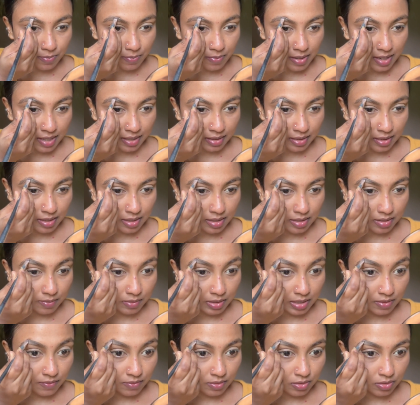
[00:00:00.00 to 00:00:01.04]
back then
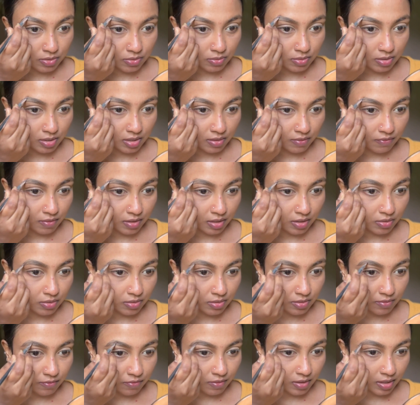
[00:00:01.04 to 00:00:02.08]
even today if I
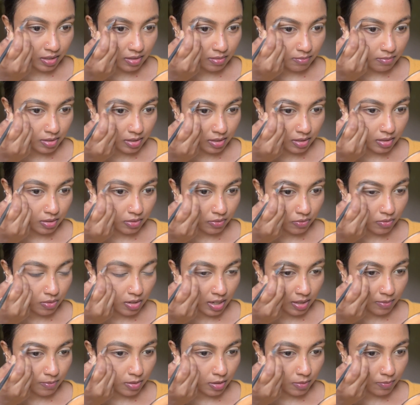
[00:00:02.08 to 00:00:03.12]
couldn't find my you know
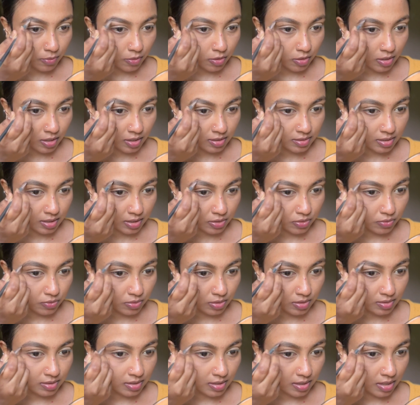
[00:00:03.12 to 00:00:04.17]
eyebrow products I do
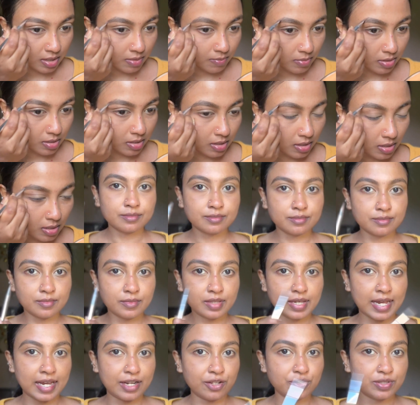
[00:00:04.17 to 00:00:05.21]
the same
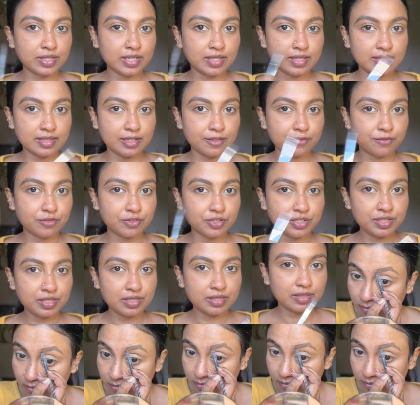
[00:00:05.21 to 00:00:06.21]
can you see the difference